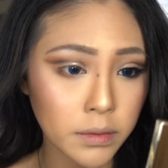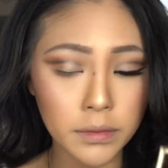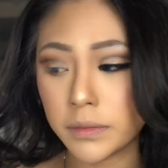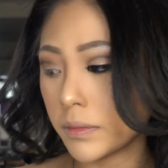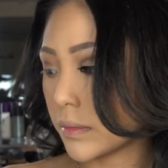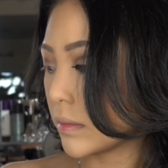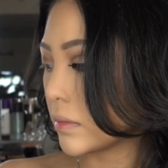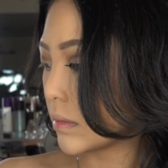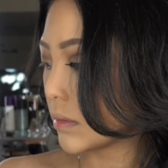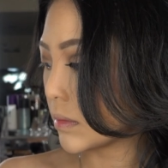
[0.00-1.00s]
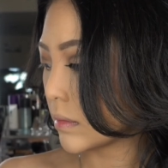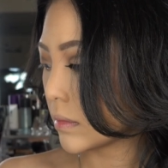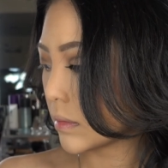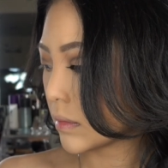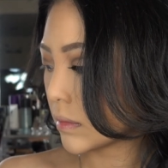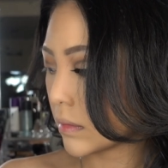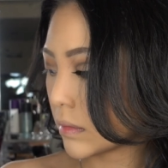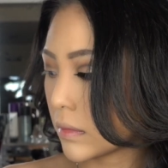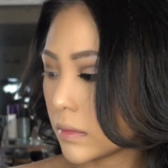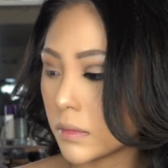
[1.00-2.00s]

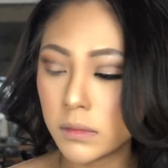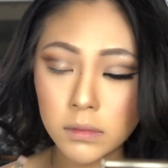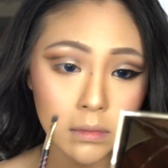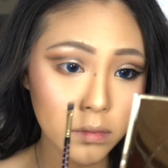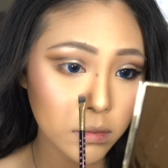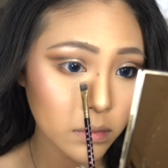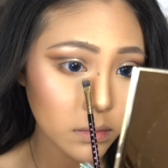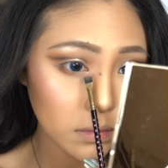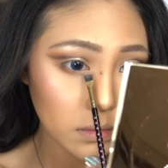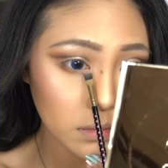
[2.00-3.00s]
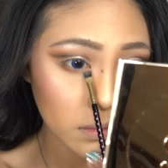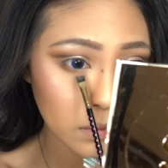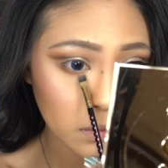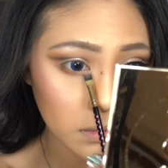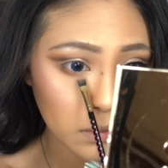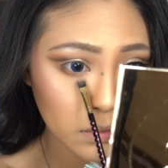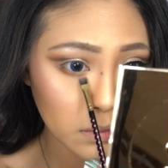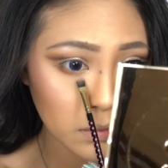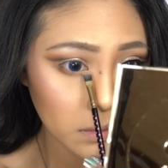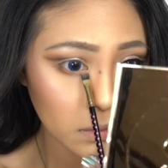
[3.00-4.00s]

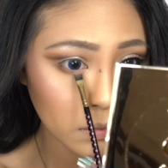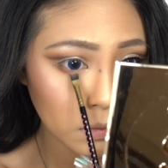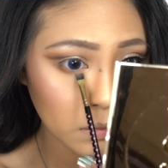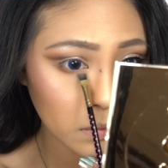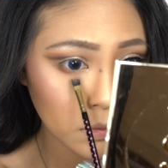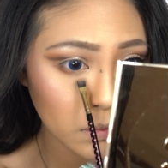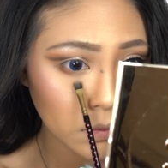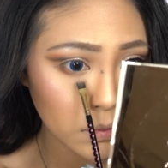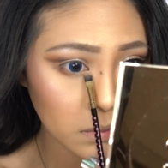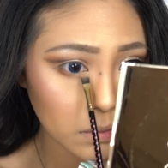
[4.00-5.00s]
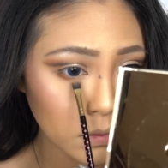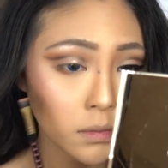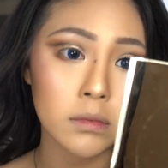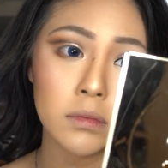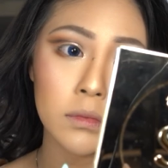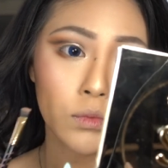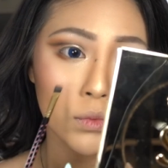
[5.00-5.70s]
[no speech]